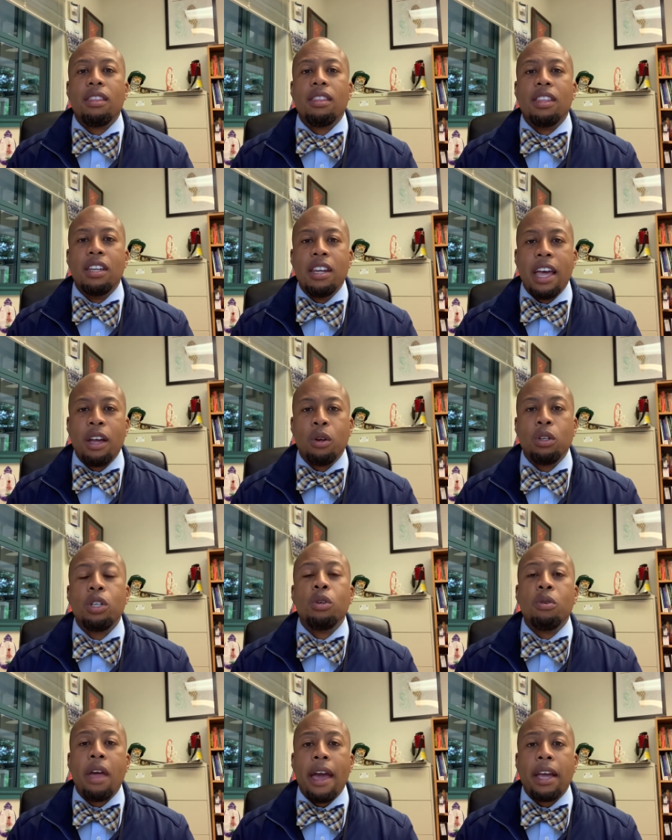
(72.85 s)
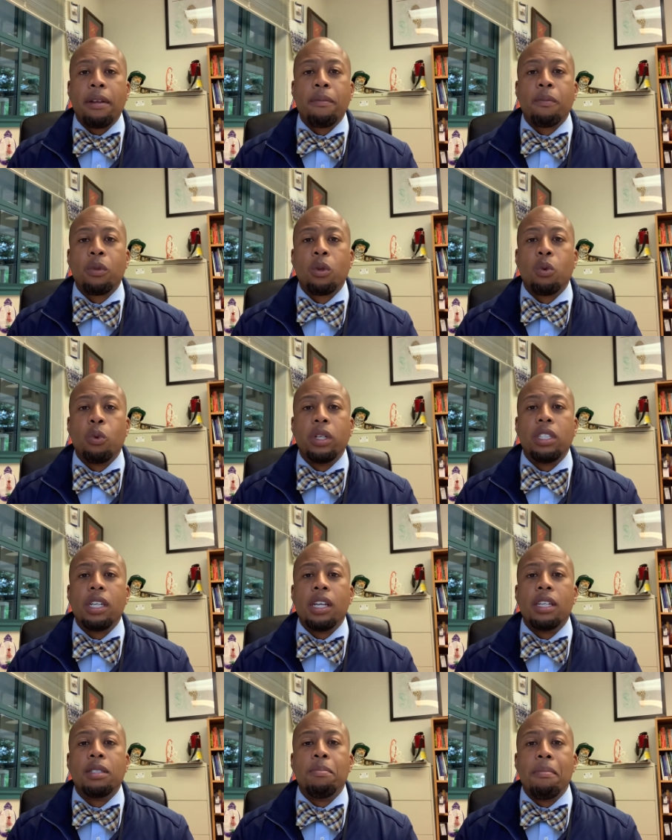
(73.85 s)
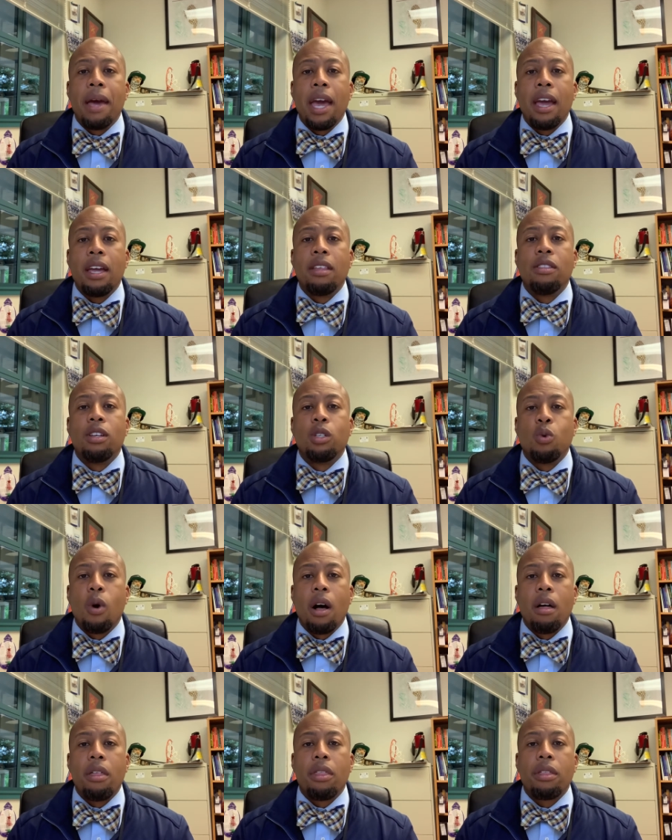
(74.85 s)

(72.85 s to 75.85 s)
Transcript: the day, due date, which is May the 12th.